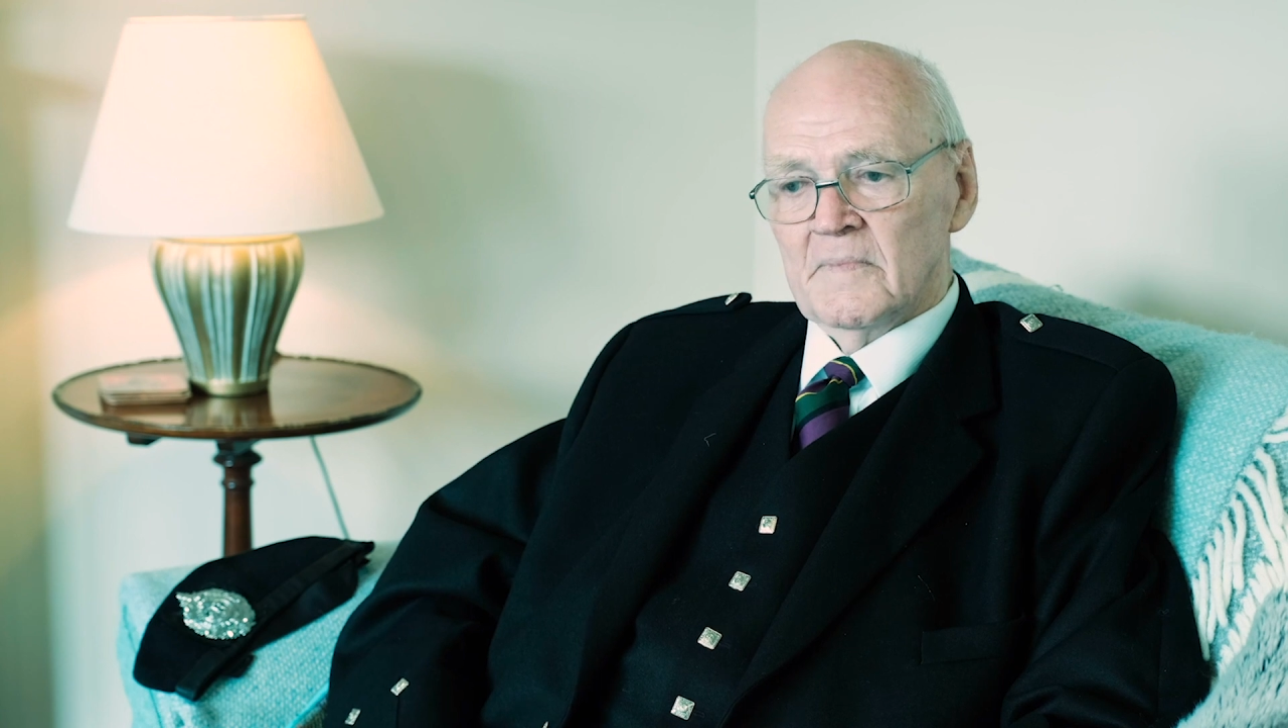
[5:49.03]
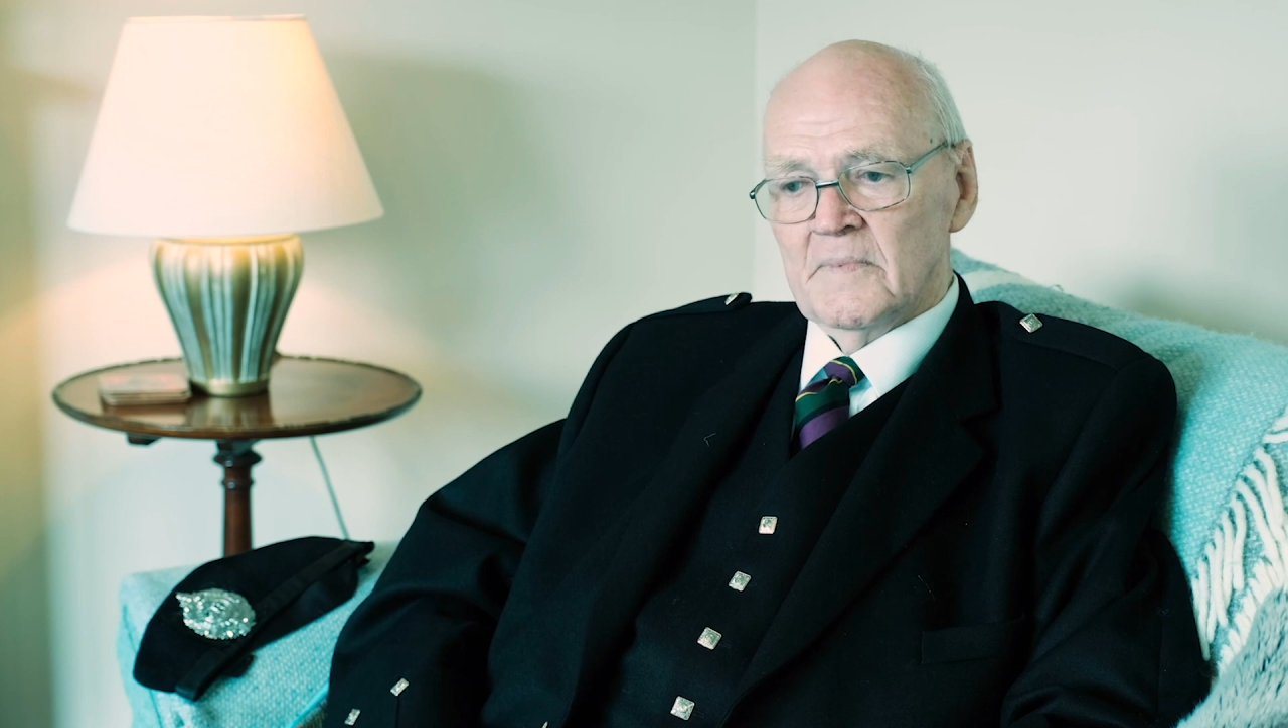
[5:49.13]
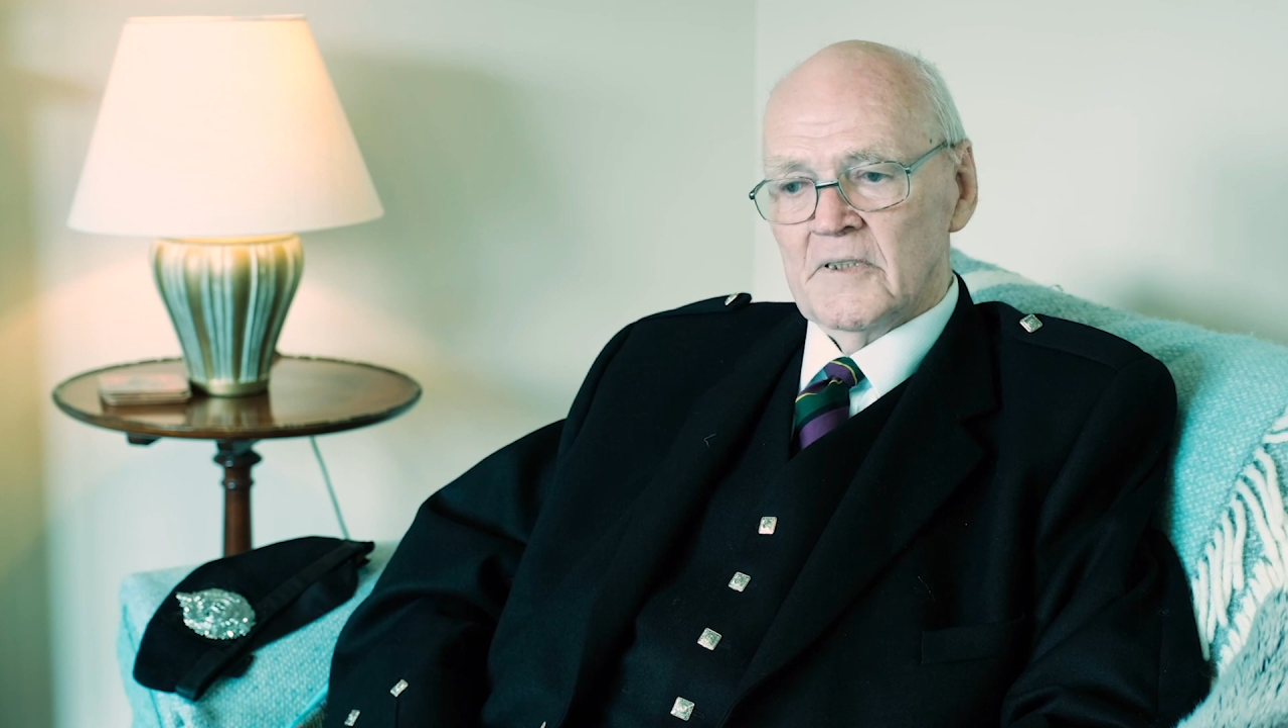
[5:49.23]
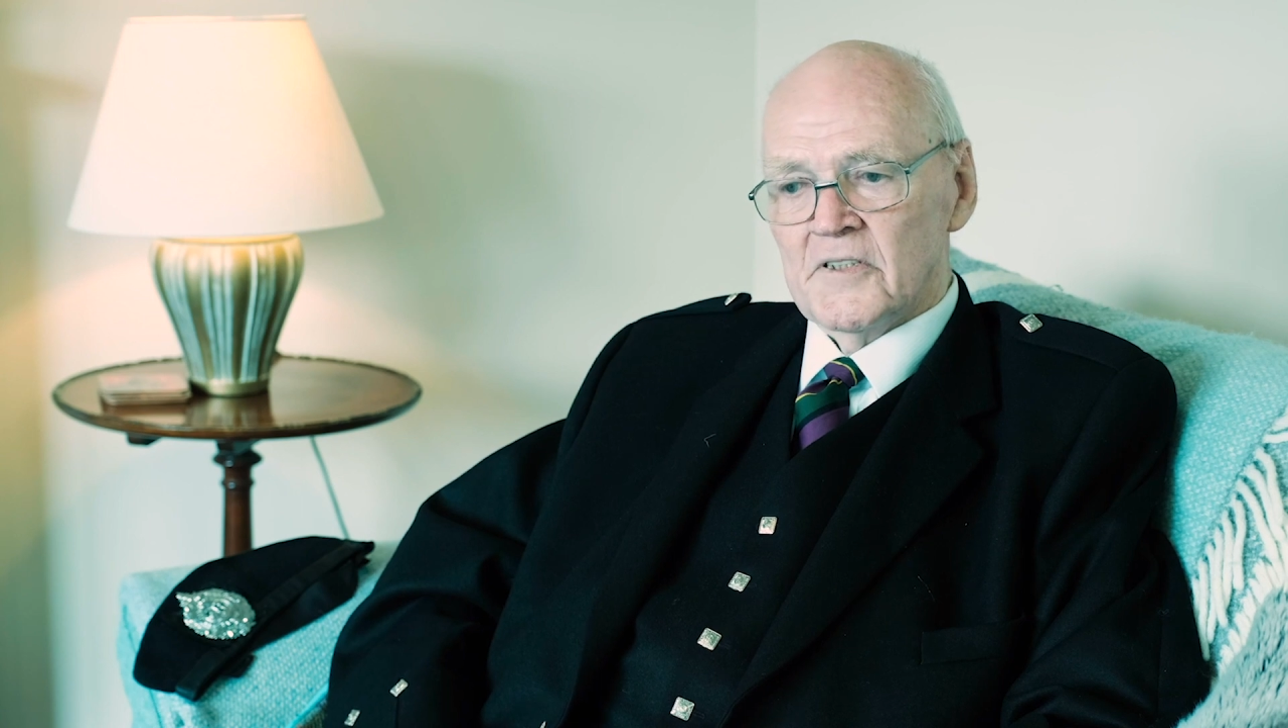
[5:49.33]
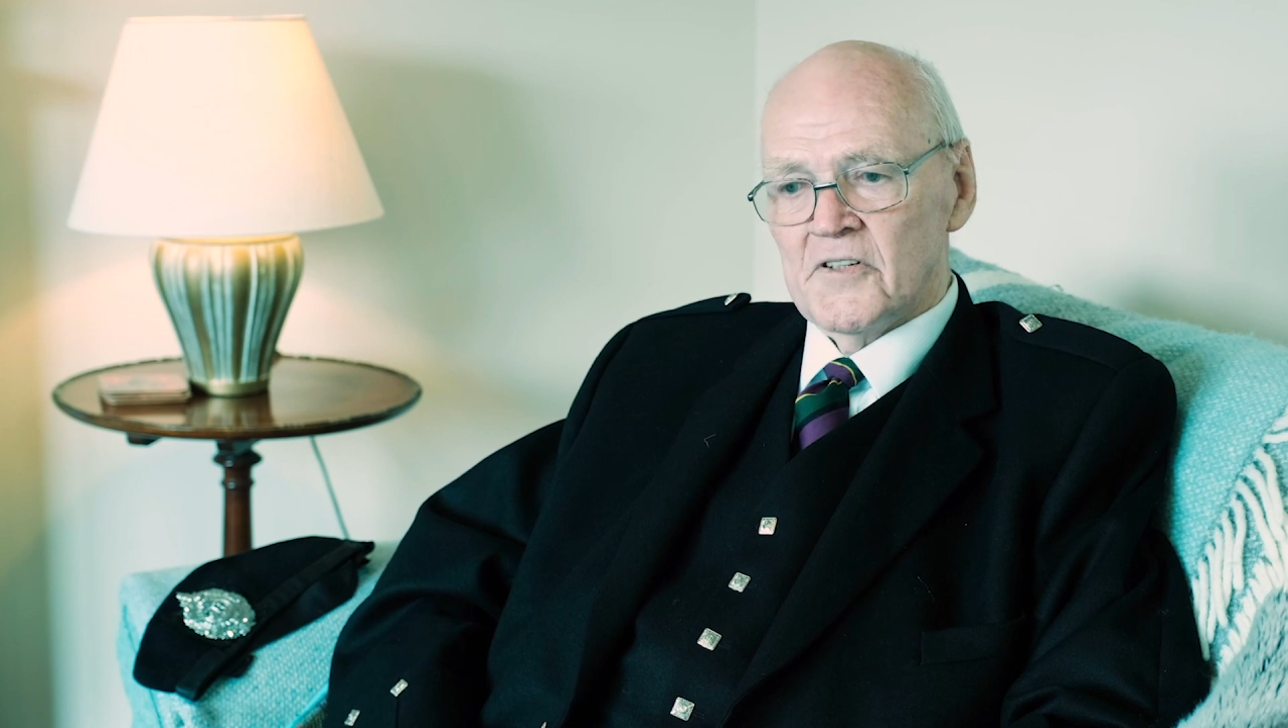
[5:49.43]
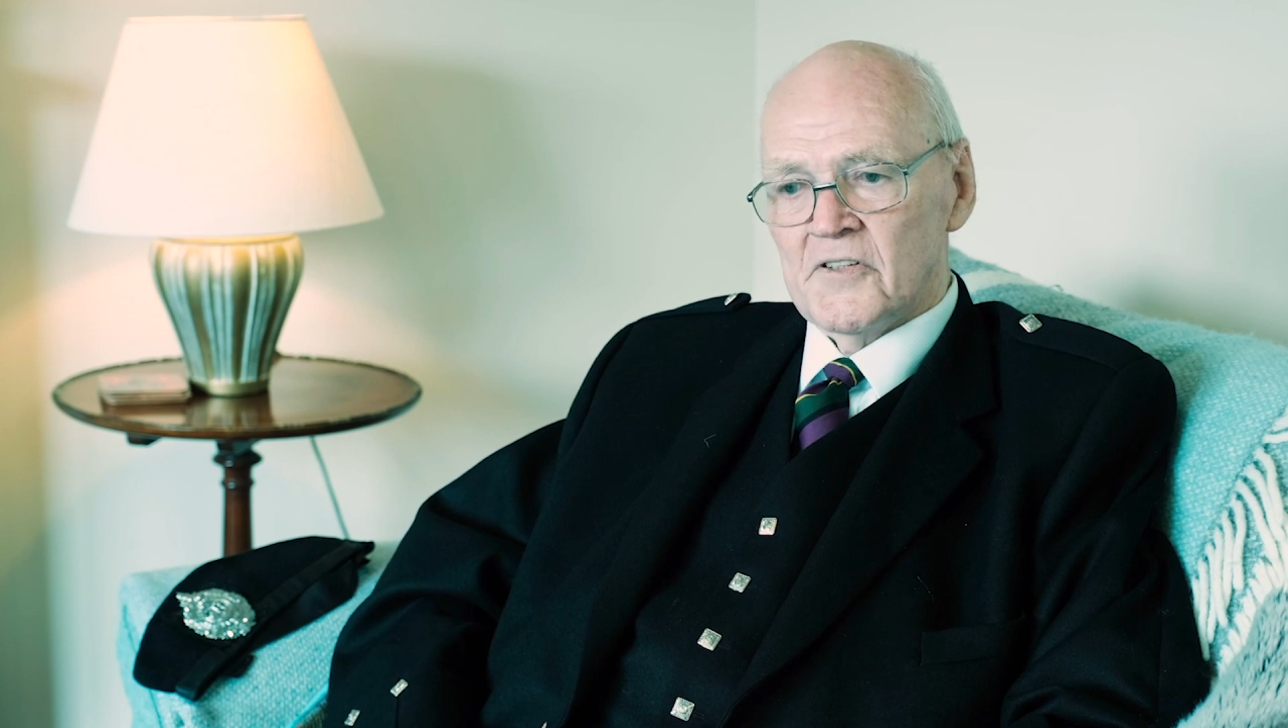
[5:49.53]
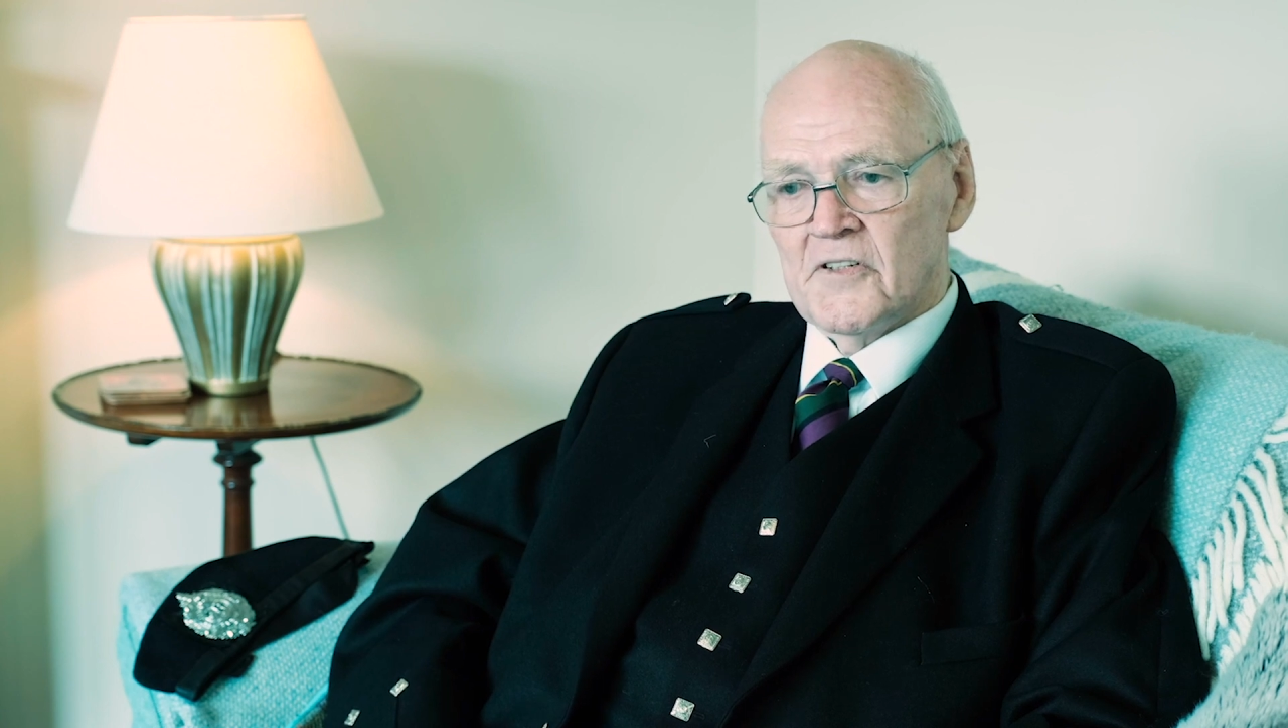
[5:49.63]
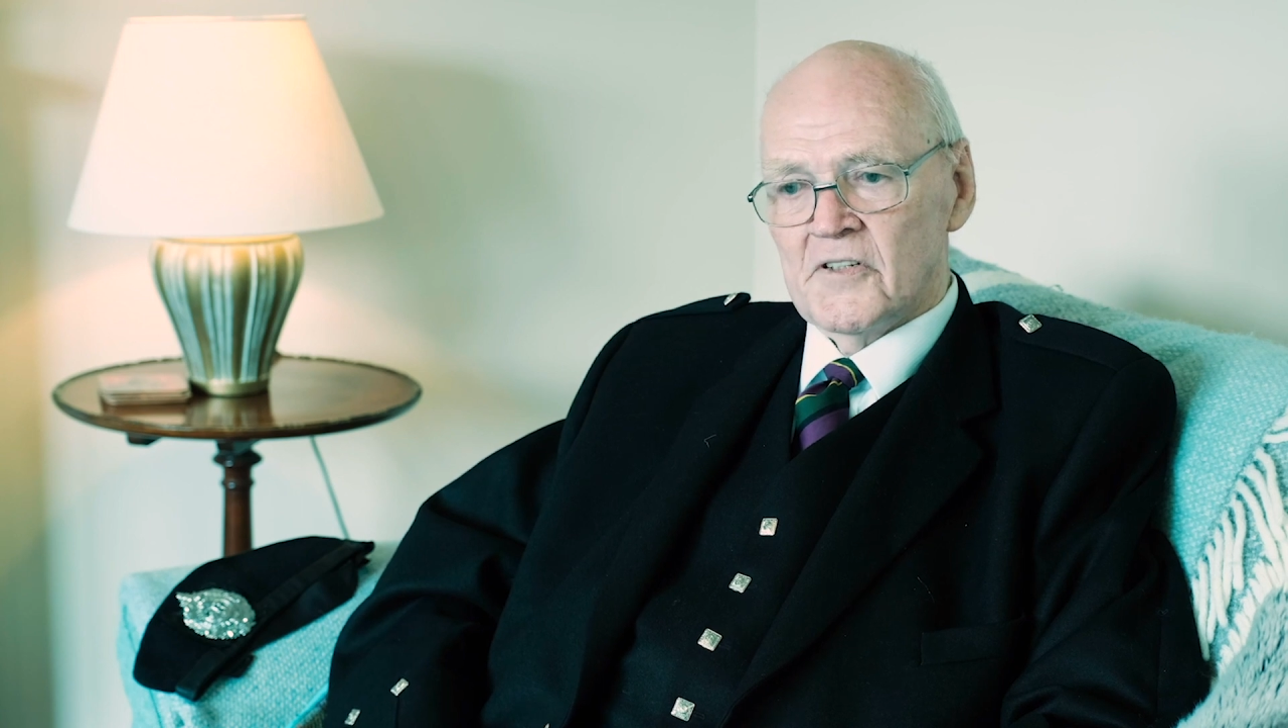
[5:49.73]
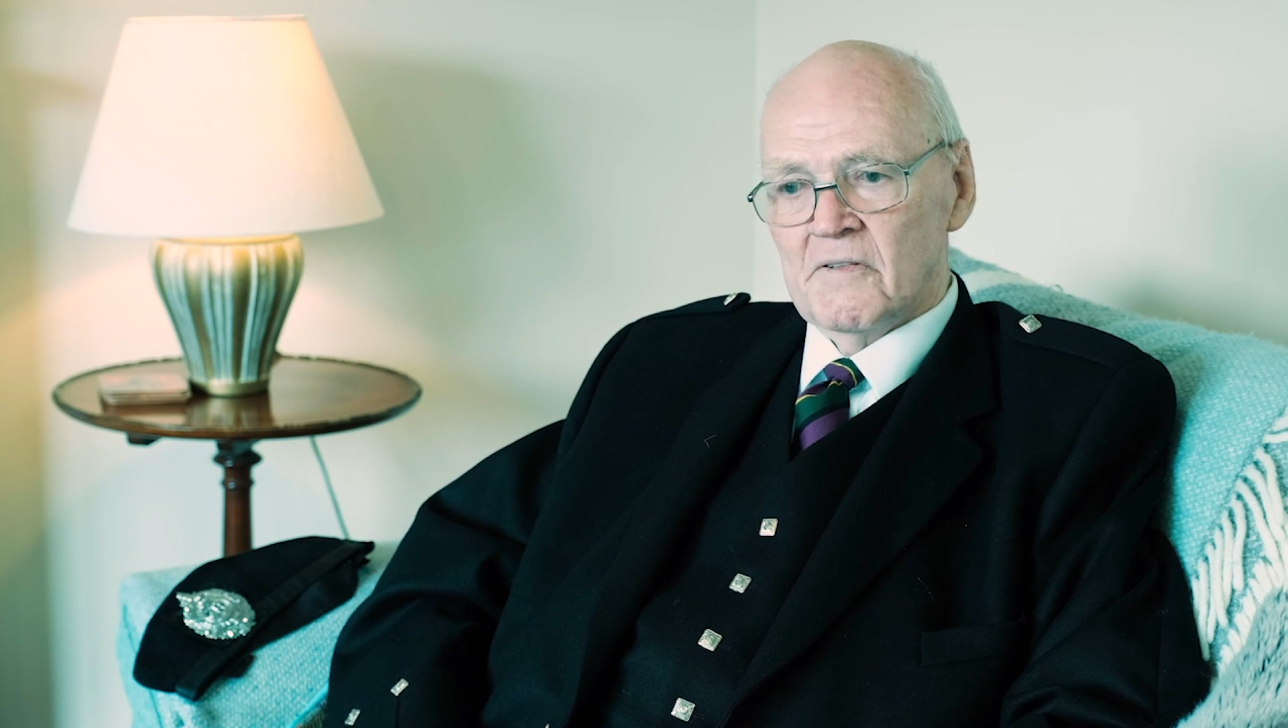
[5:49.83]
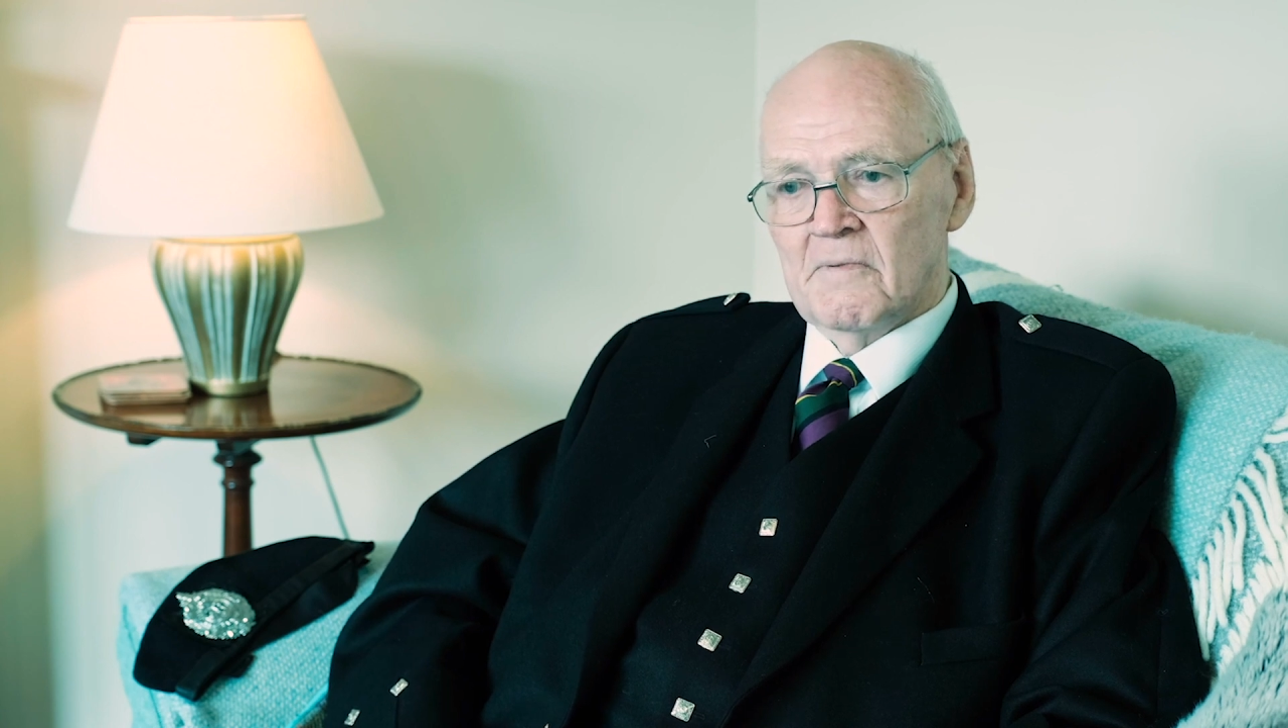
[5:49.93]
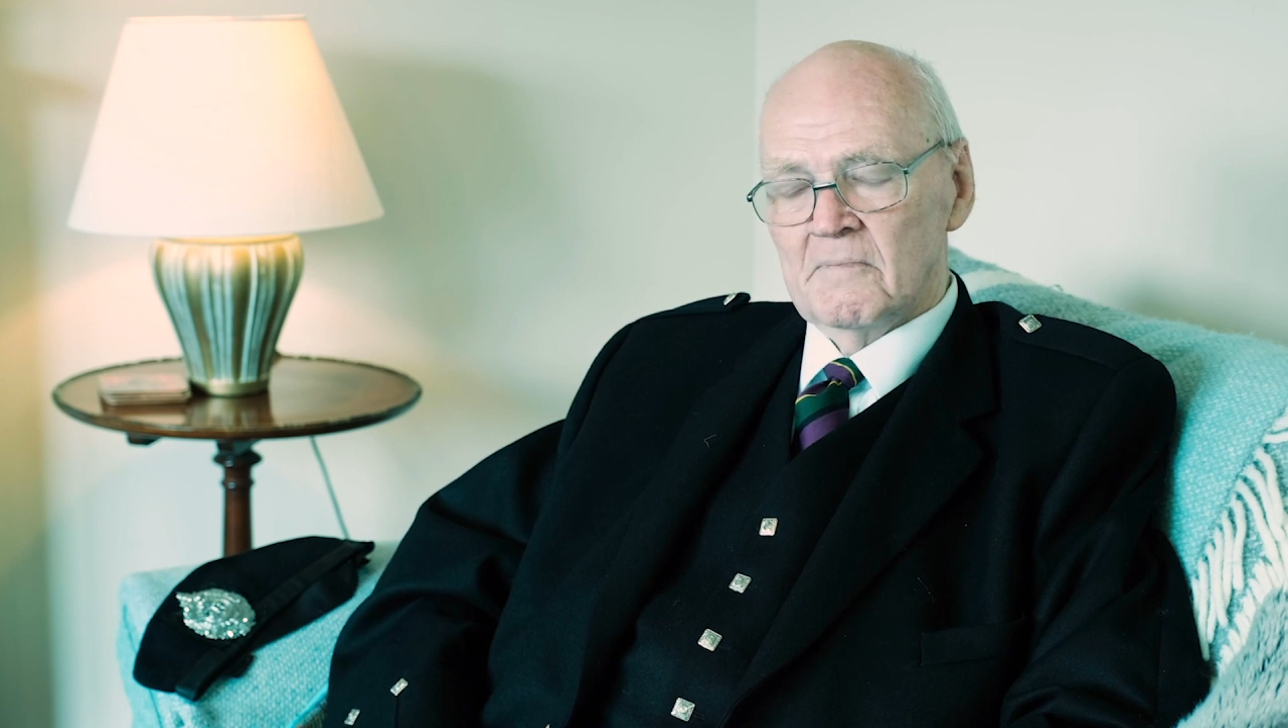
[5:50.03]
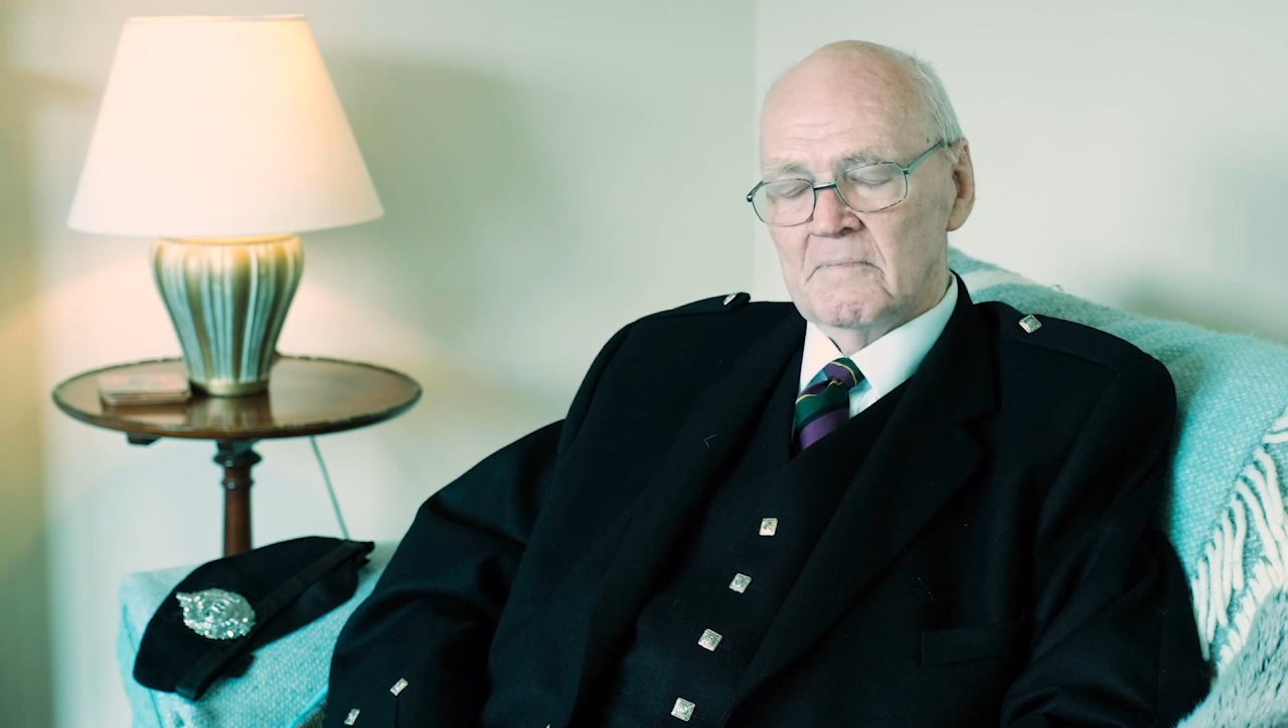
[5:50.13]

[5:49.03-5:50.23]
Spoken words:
was,